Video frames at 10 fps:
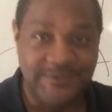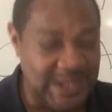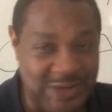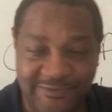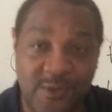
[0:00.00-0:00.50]

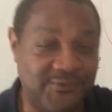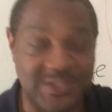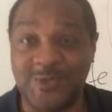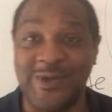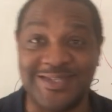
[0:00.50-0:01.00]
they have one for
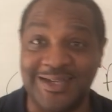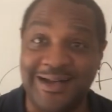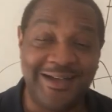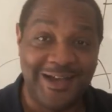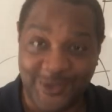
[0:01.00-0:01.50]

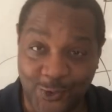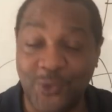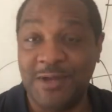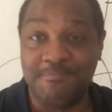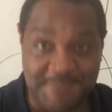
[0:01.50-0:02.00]
Twitter, and
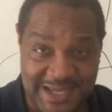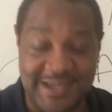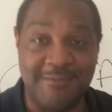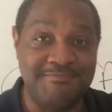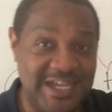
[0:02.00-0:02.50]
all the big